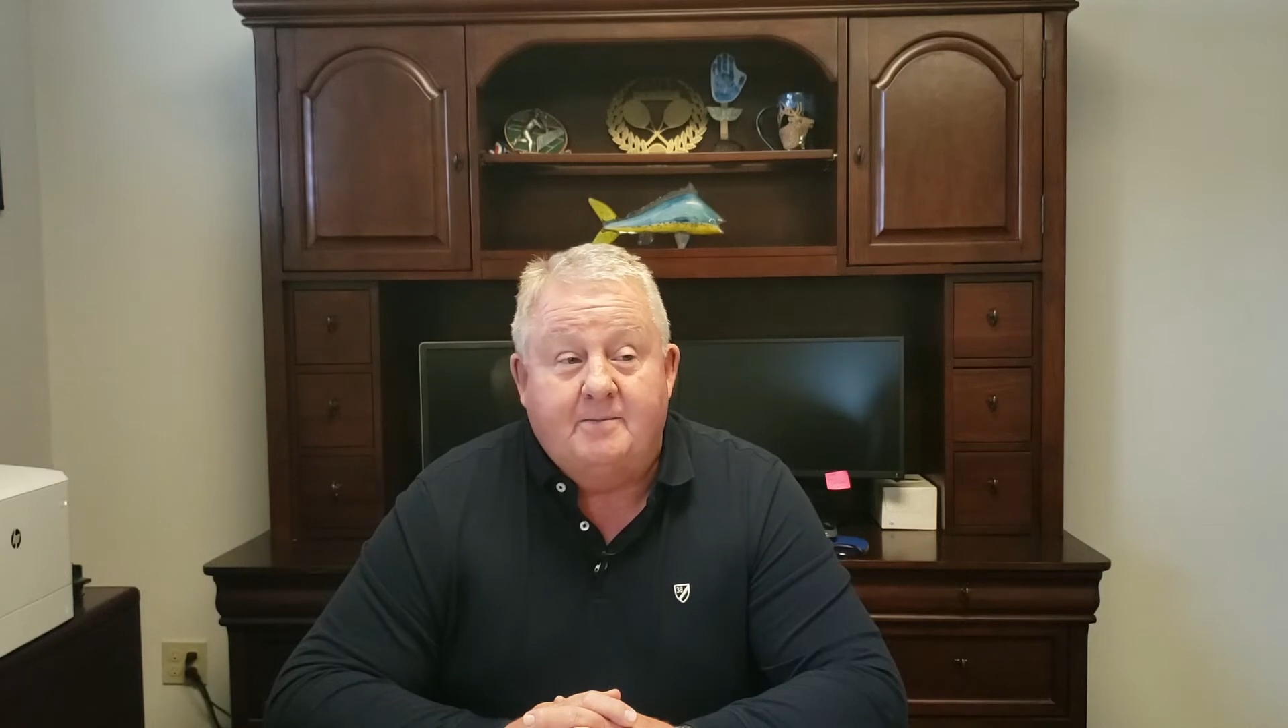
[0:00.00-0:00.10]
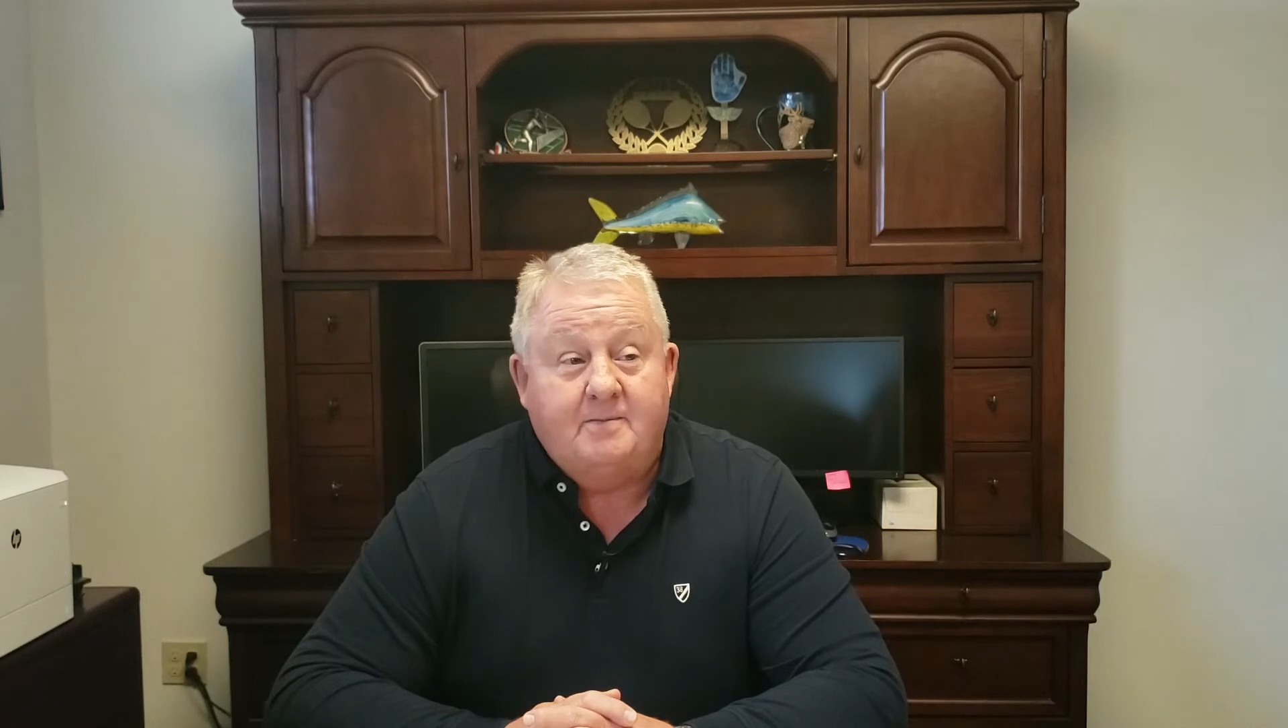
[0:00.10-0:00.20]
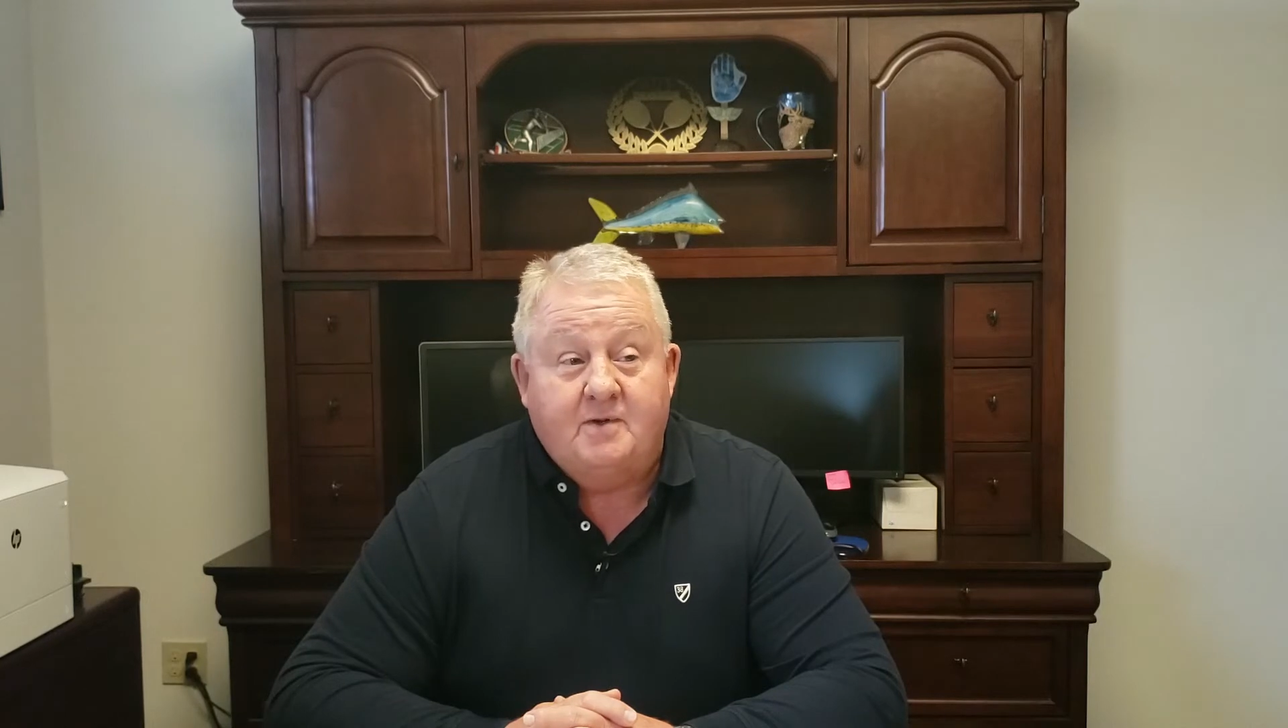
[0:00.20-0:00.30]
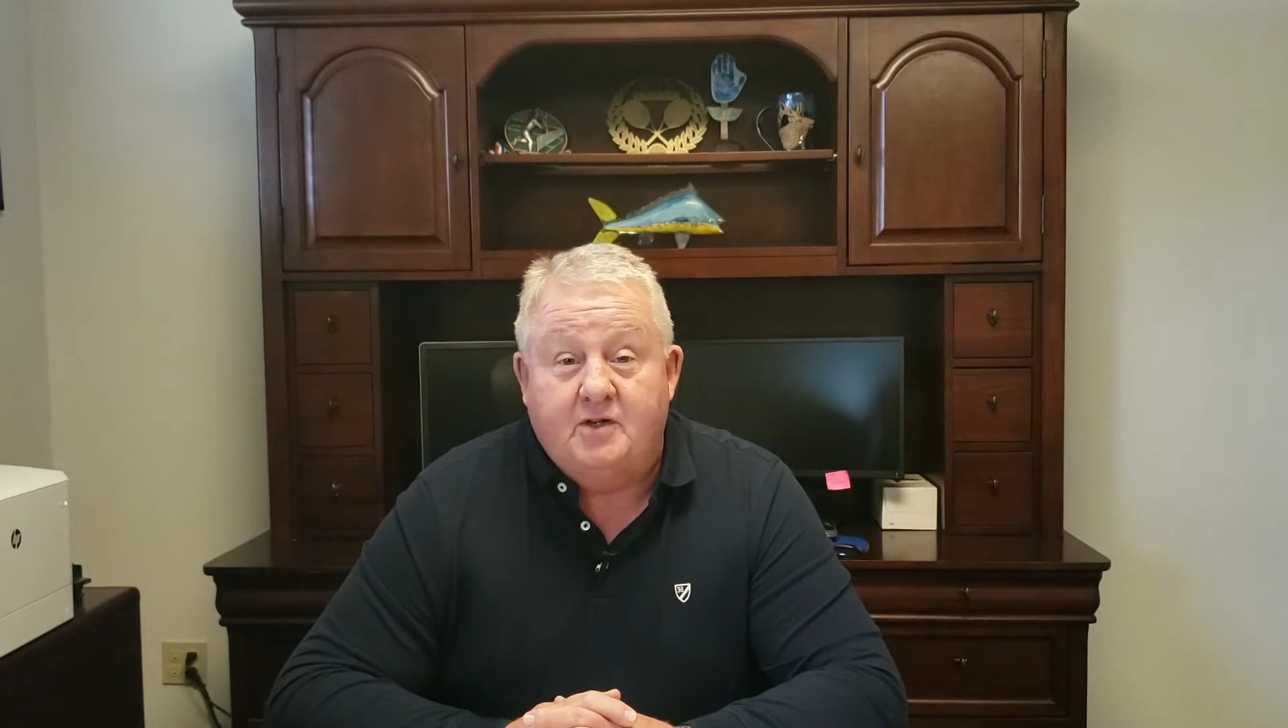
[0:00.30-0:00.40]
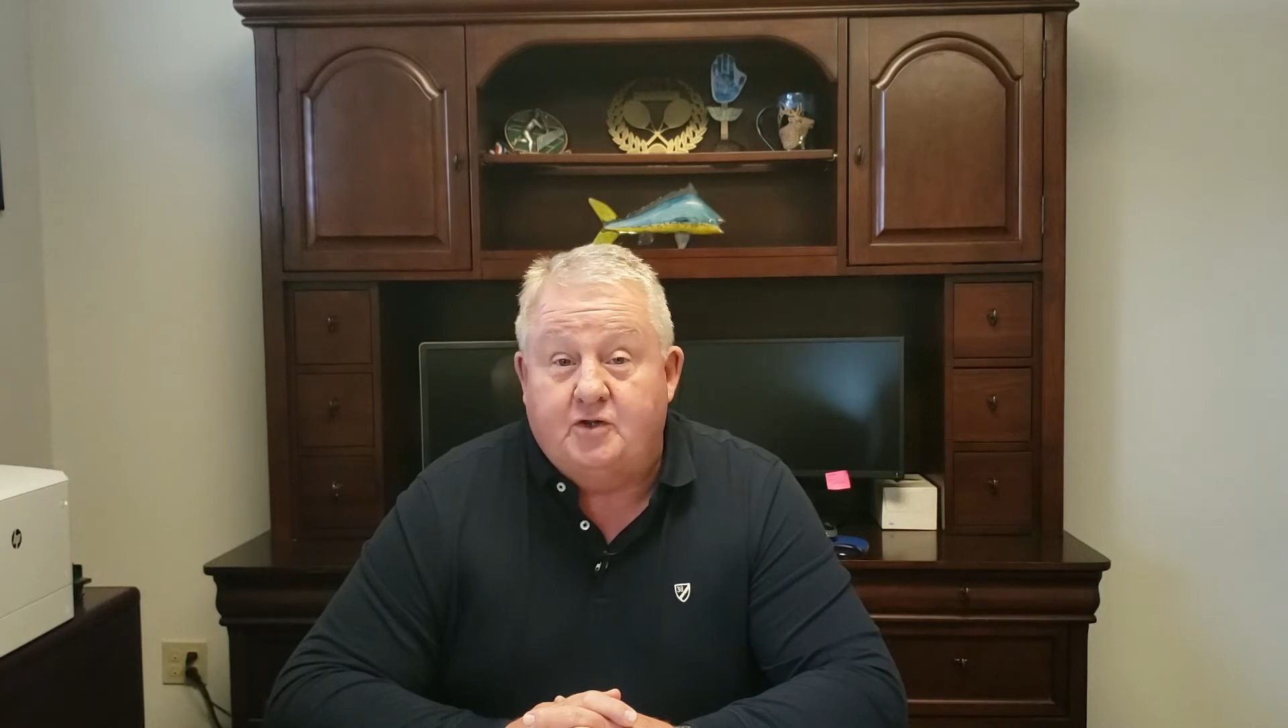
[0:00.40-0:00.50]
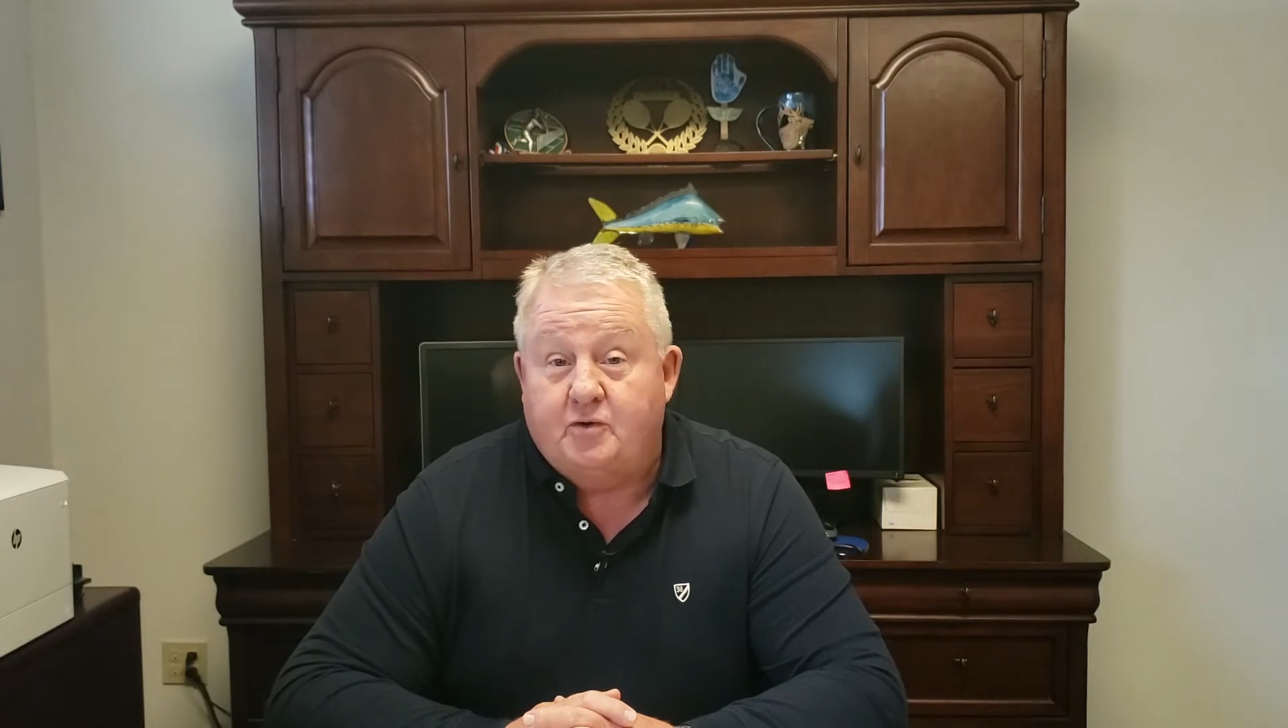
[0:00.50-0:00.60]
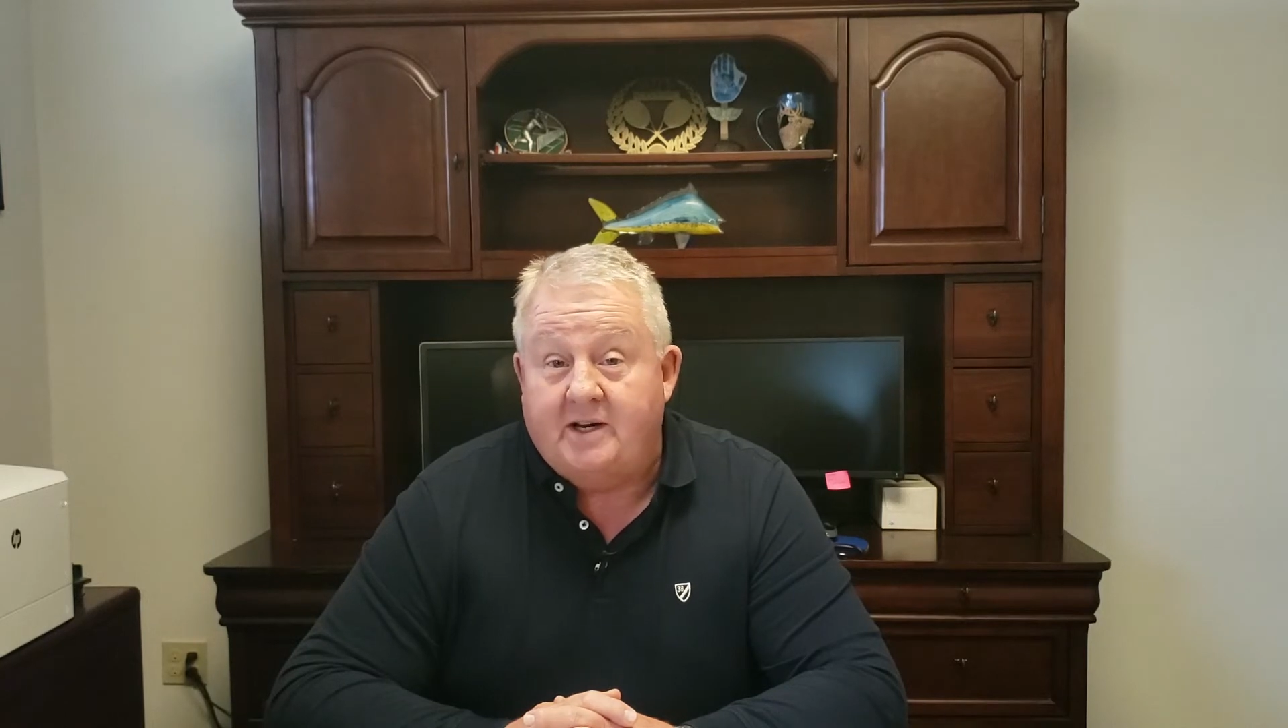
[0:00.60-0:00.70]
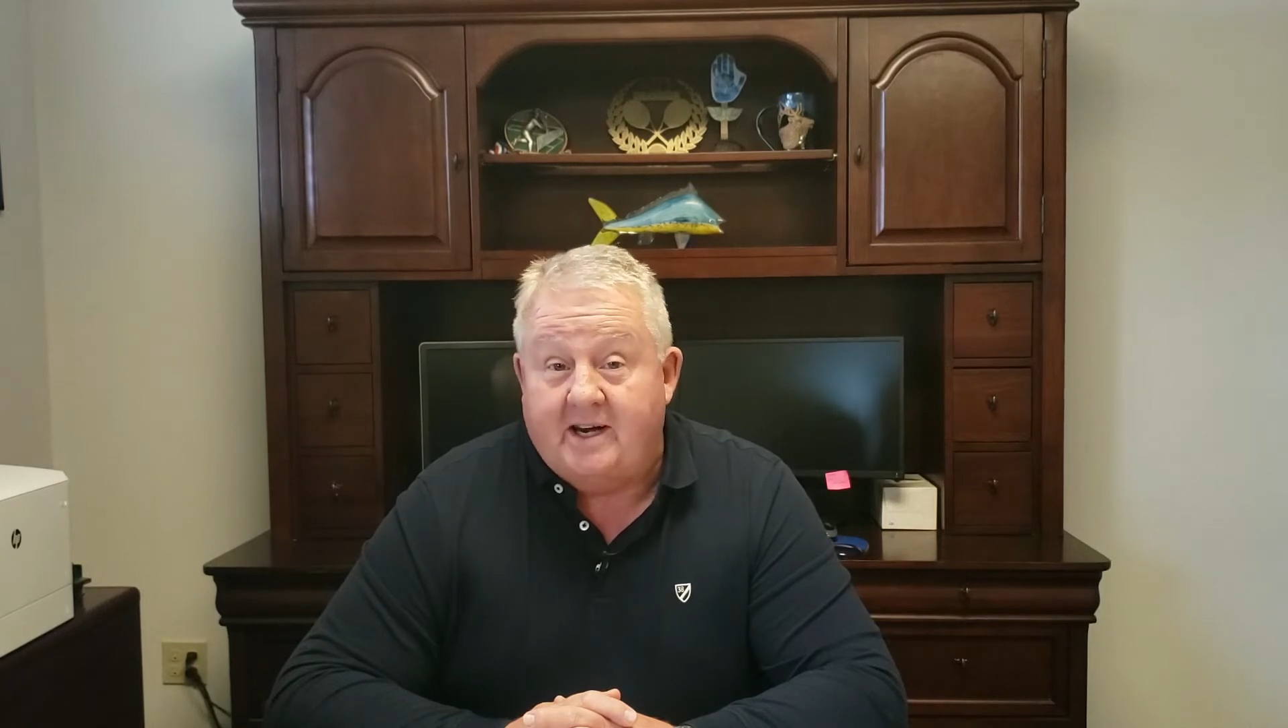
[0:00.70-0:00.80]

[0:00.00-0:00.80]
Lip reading: You treat